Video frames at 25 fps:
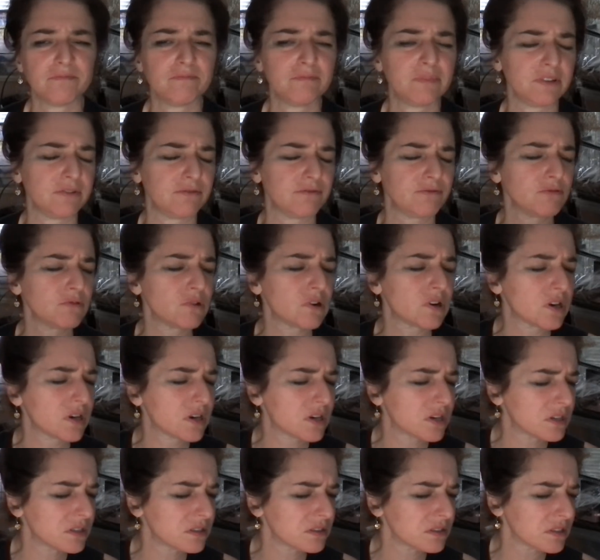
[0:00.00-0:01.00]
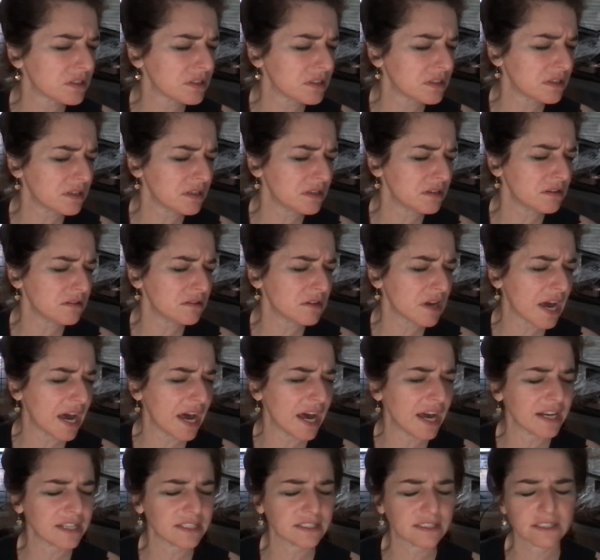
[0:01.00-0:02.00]
before the
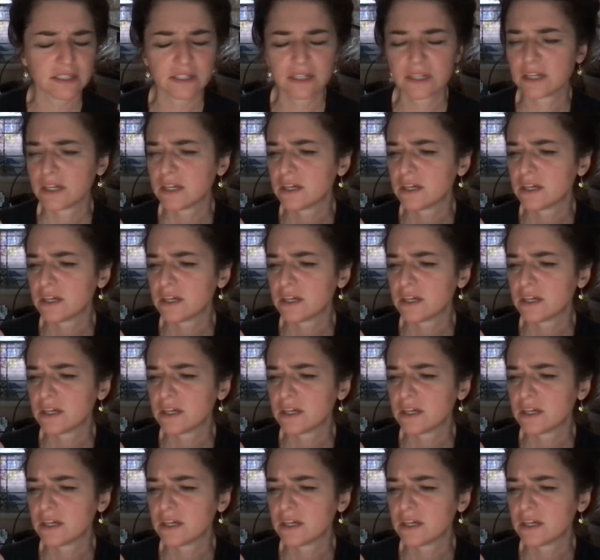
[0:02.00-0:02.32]
act,